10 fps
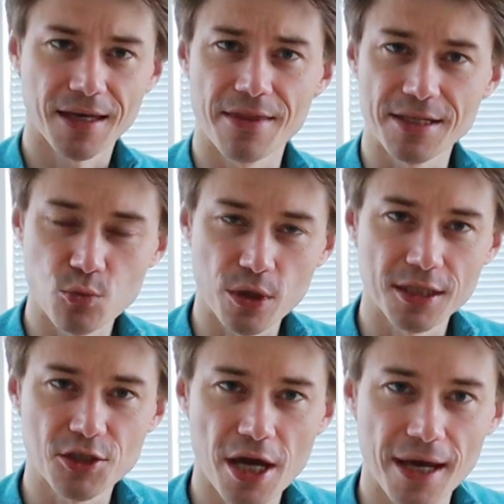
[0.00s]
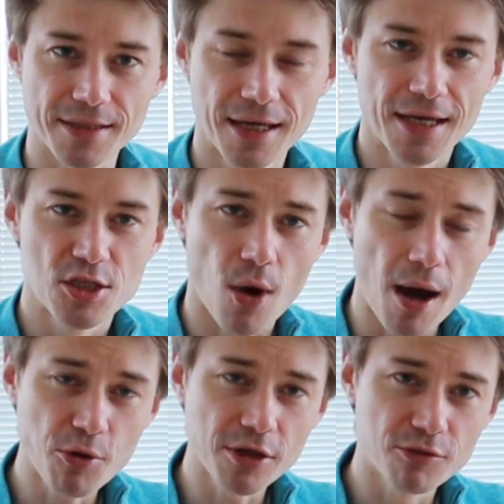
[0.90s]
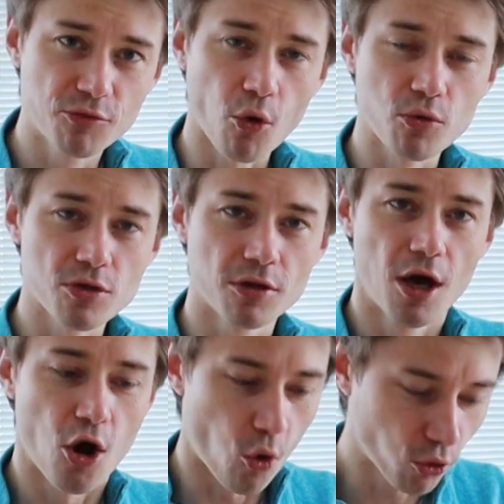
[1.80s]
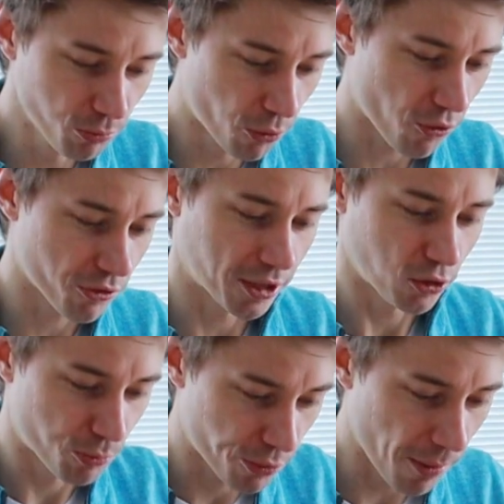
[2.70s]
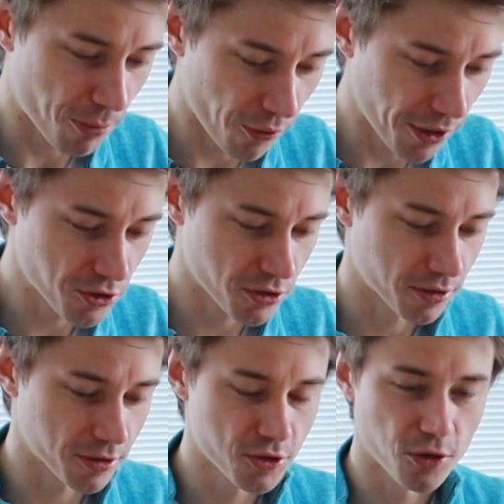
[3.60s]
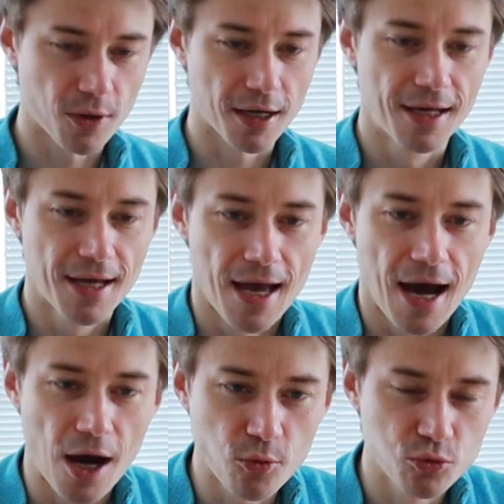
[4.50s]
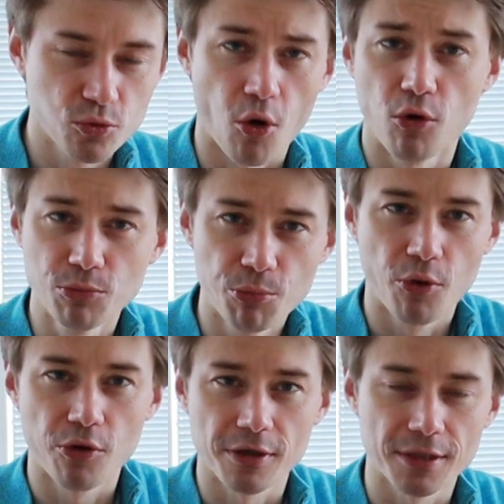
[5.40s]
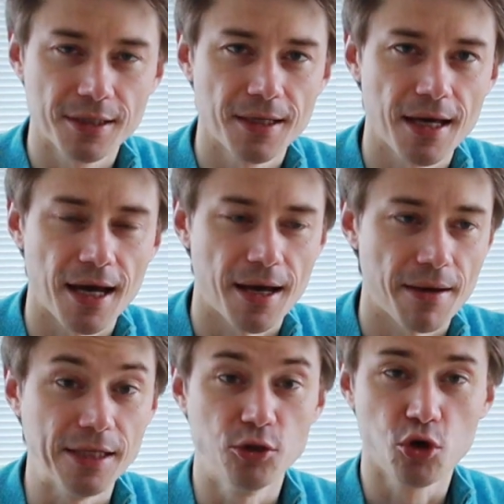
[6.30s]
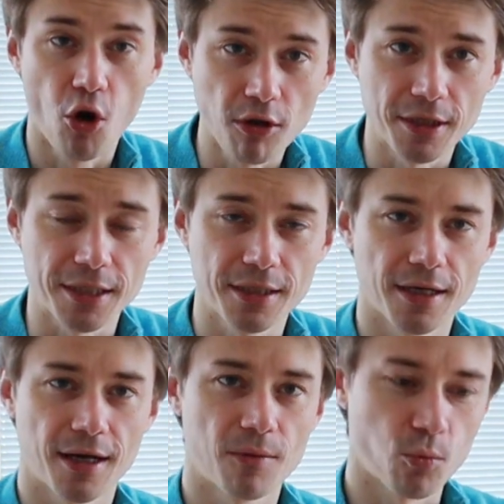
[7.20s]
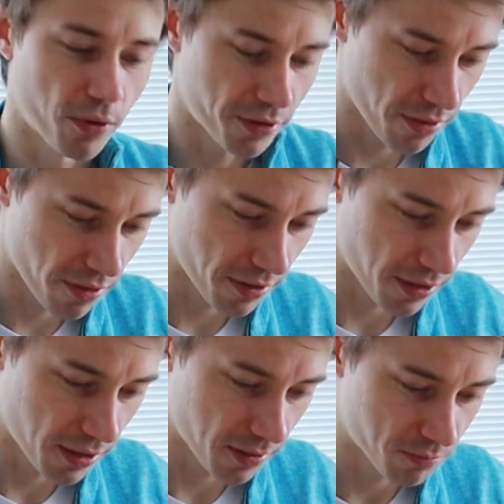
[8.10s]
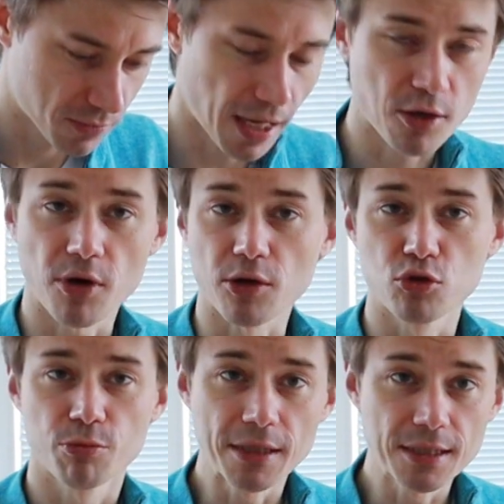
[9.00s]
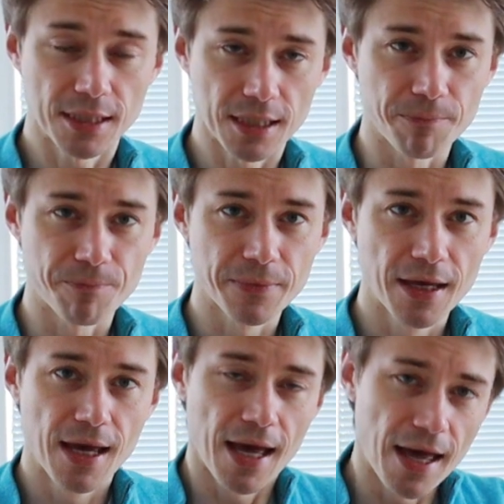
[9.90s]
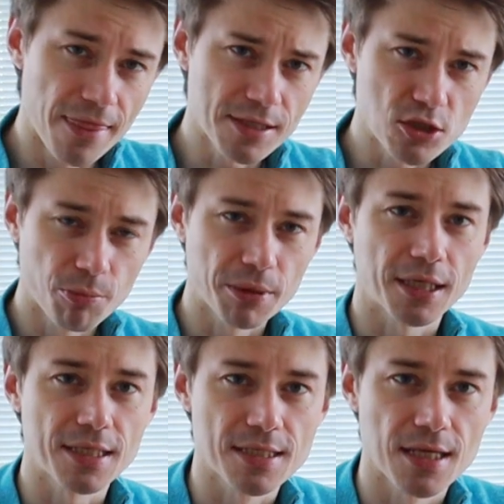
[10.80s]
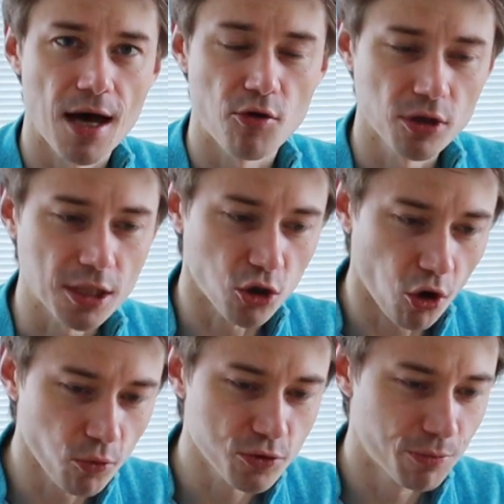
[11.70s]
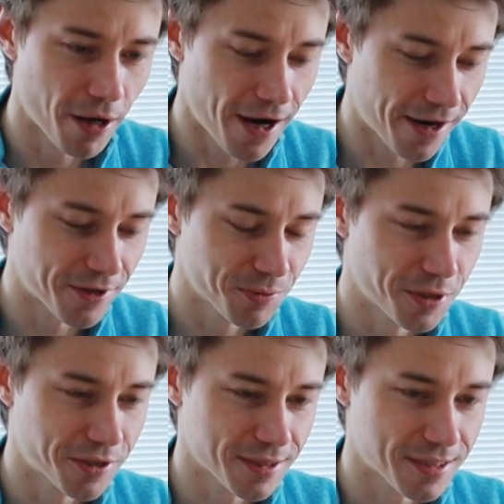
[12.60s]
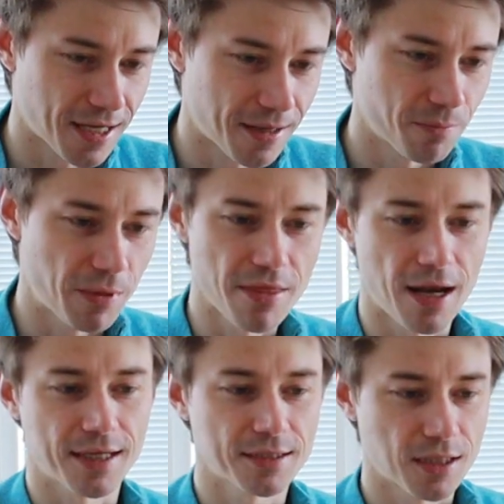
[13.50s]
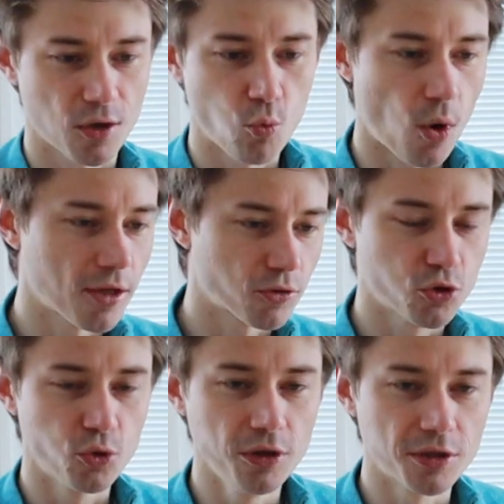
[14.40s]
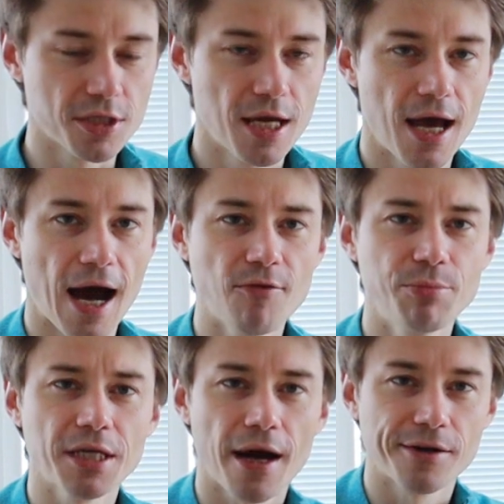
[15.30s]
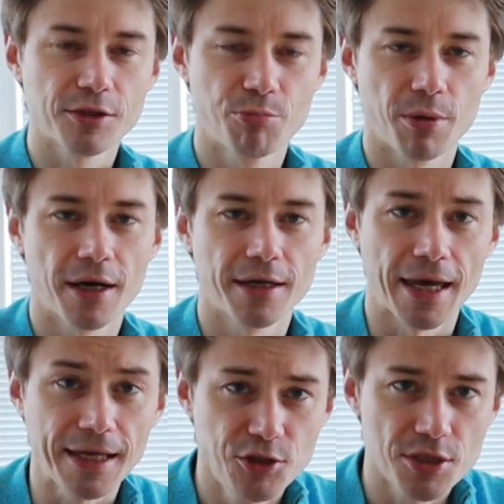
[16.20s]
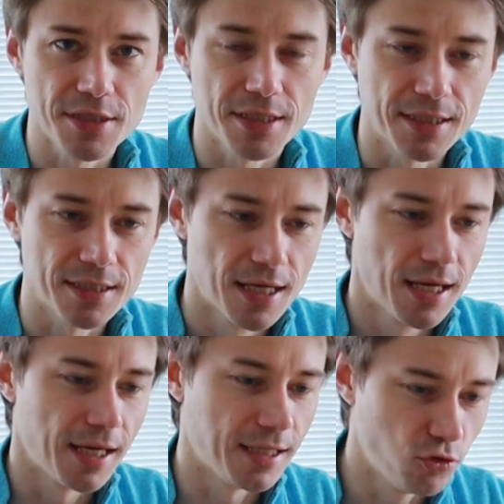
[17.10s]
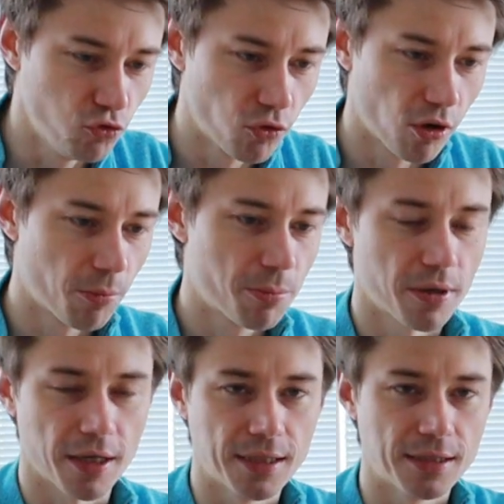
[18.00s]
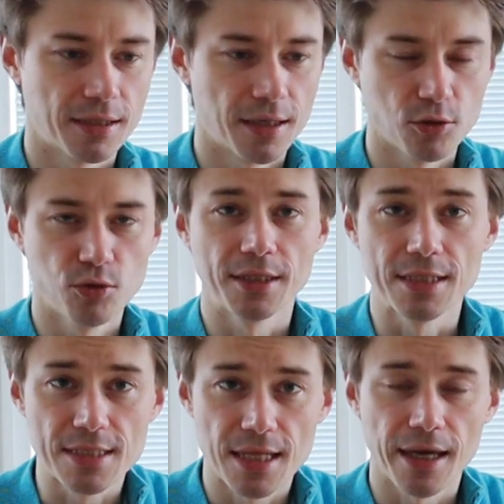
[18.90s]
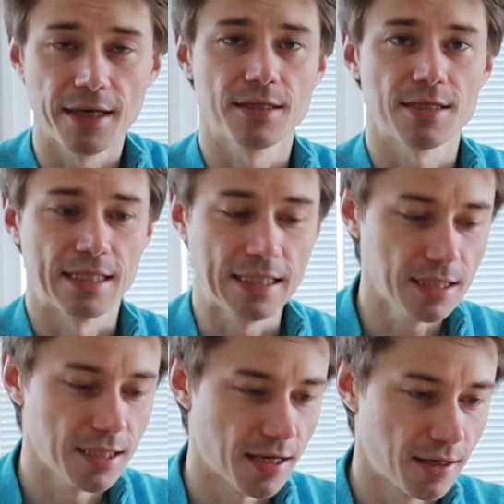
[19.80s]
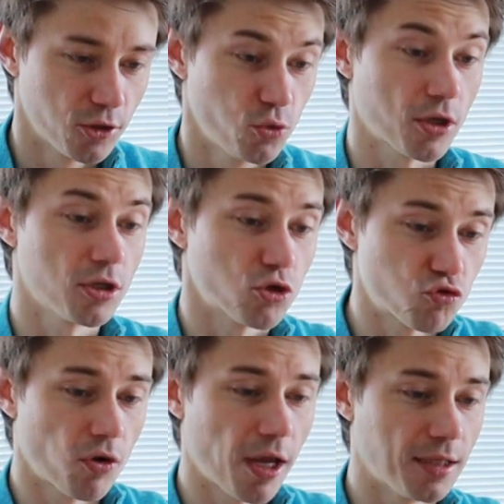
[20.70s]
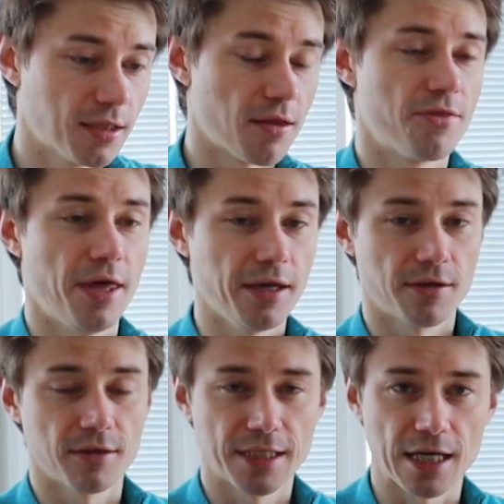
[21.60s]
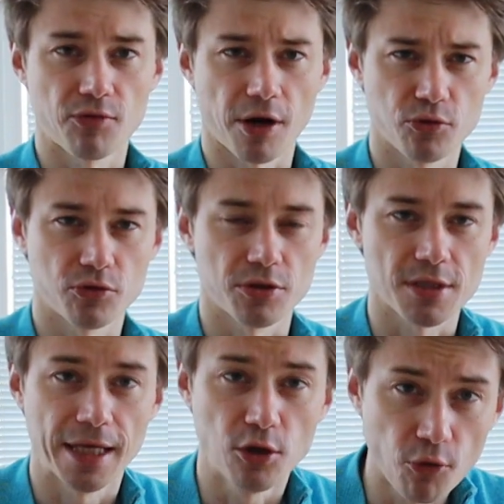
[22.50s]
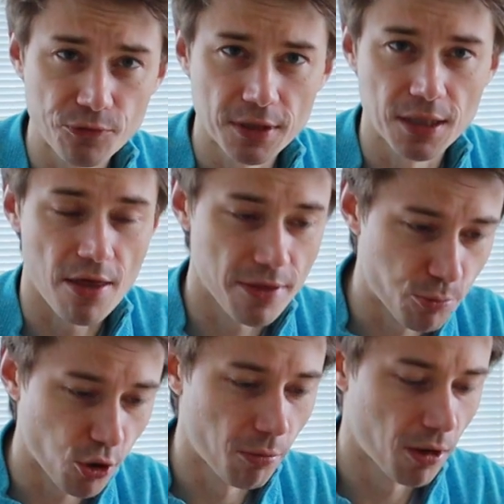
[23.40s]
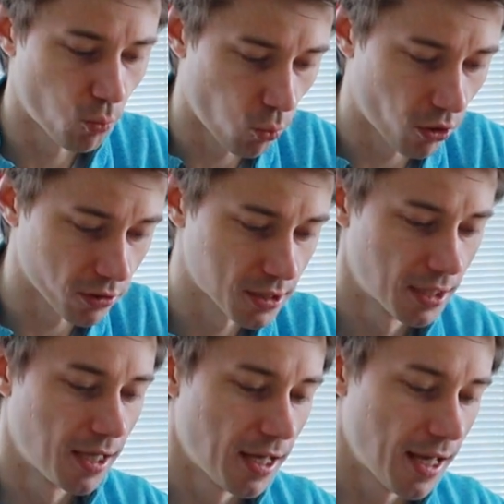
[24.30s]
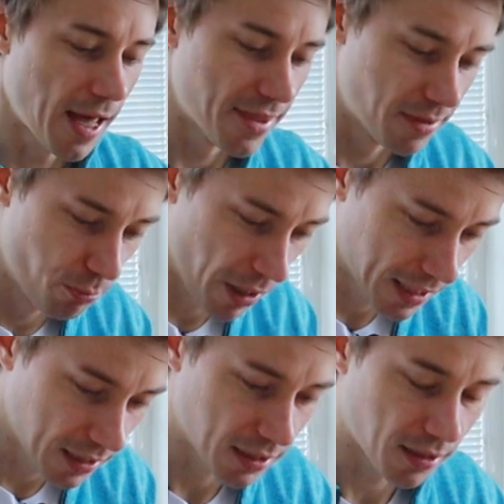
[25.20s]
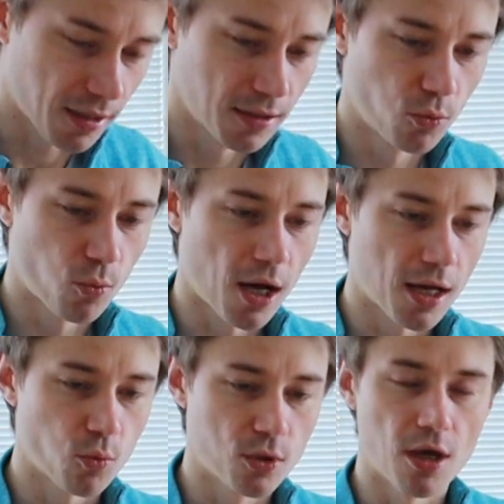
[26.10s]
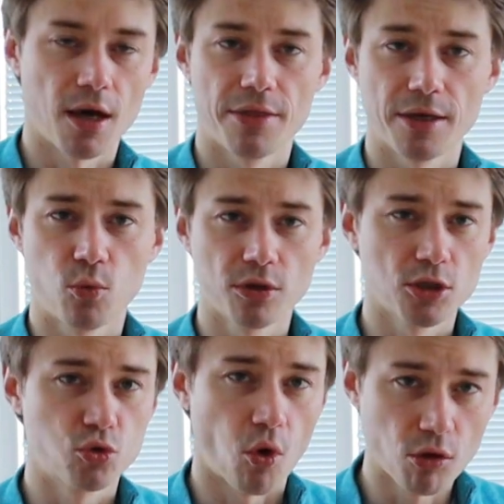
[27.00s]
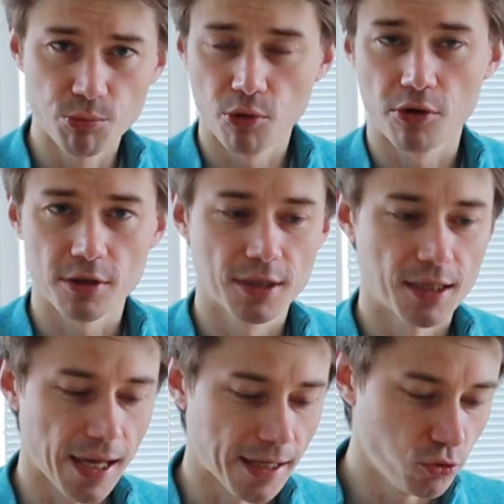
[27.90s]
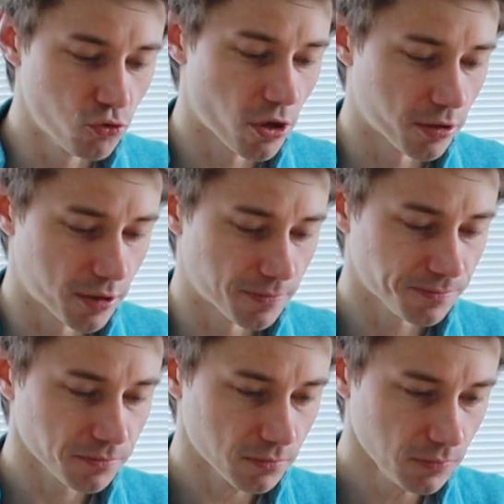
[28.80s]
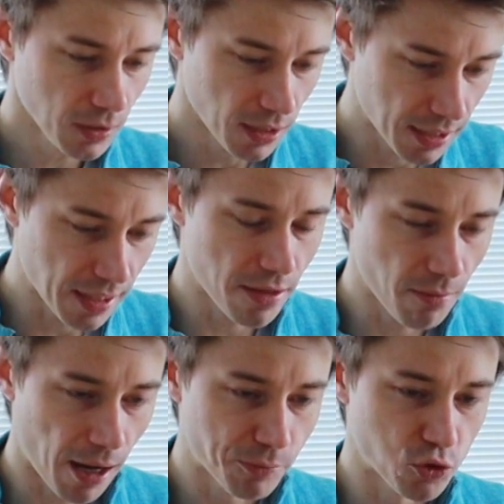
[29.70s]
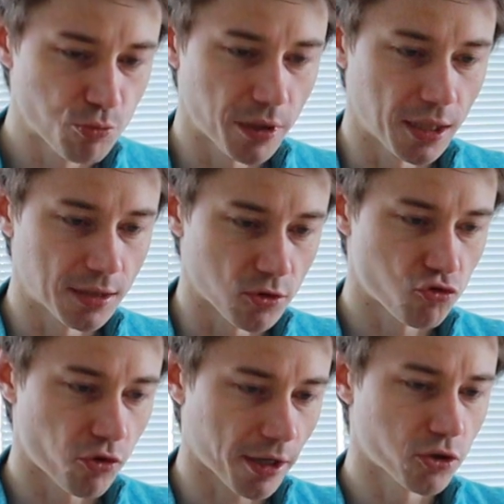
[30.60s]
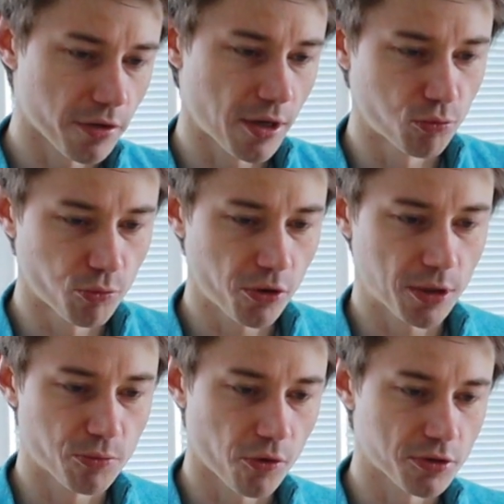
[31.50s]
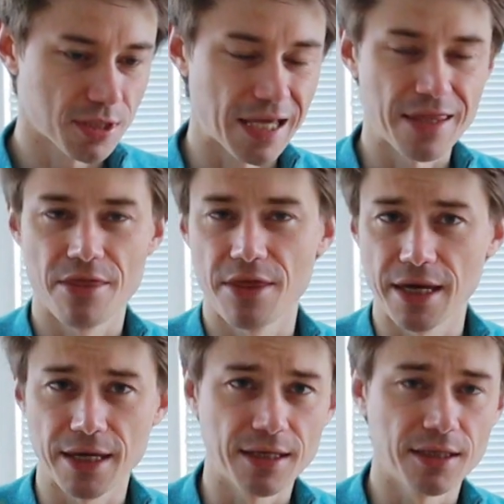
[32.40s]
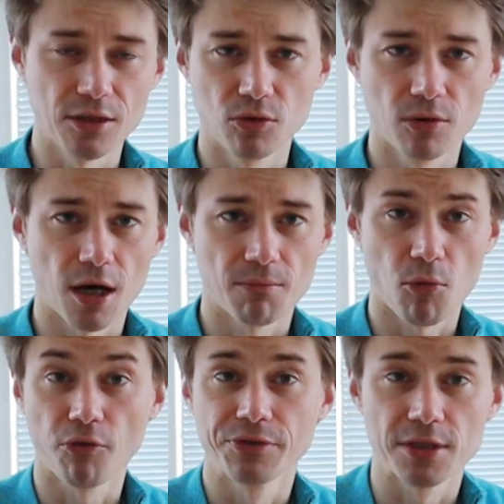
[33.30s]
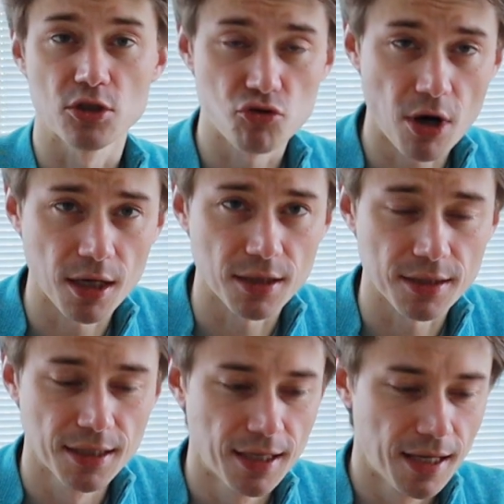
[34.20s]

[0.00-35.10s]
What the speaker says: this weekly chat. So I'm going to focus on onboarding, preparation. So how to onboard a new colleague within the tech recruitment team. And this topic is really close to my heart because in the last 1 or 2 years, I've been hired by agencies in Europe, in United States, in India to actually train their tech recruiters. And often the problem was at the beginning, when they wanted to onboard a new joiner, get them up to speed, structure the onboarding process, and they, often struggled.